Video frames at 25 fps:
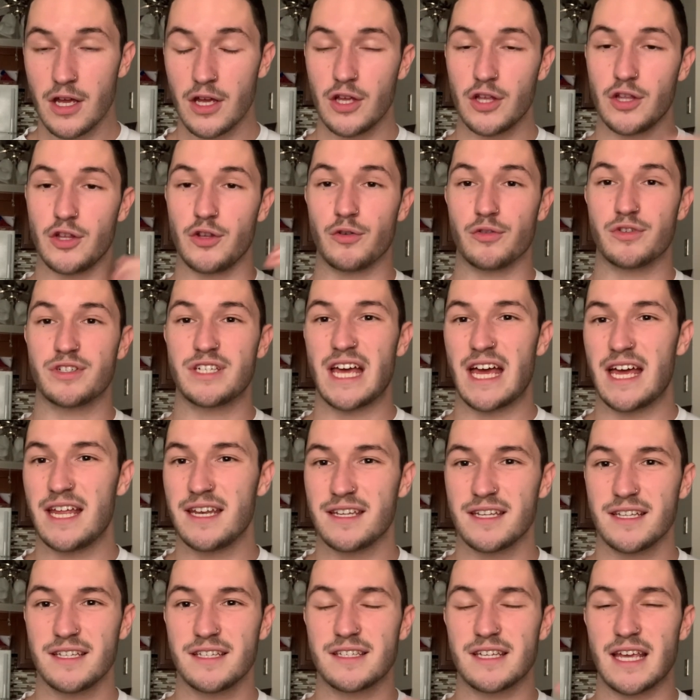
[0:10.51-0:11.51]
your
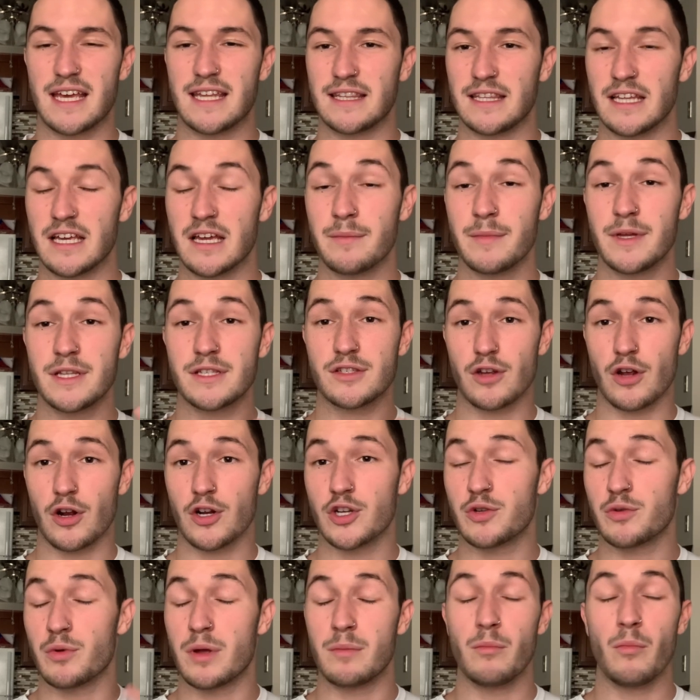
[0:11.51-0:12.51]
tendons and ligaments are
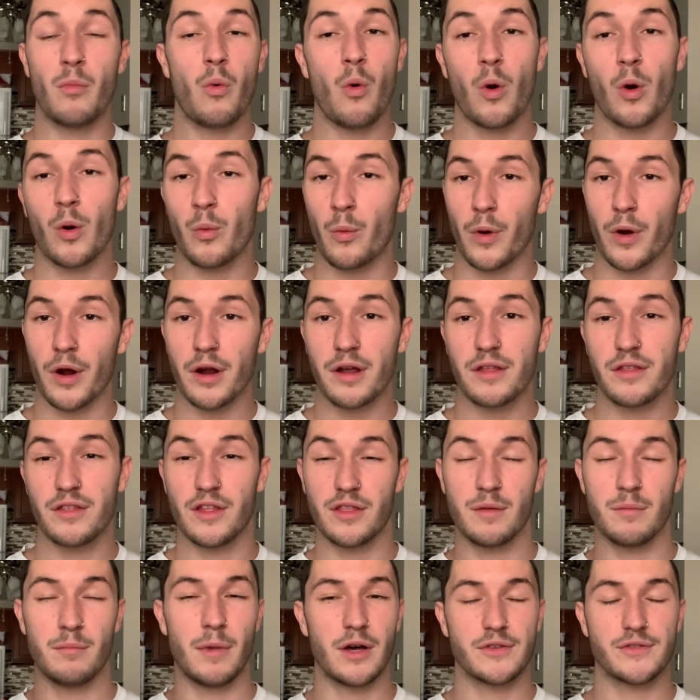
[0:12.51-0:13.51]
doing more work than the
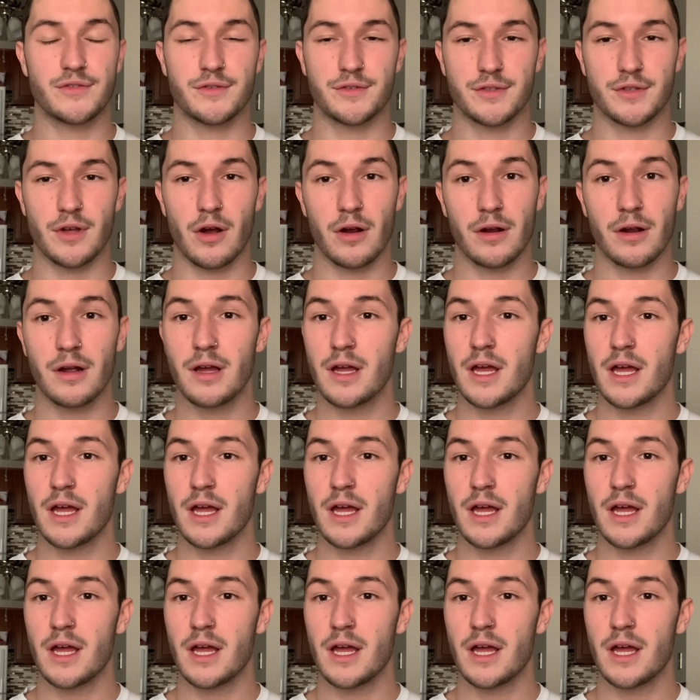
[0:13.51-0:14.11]
muscles are.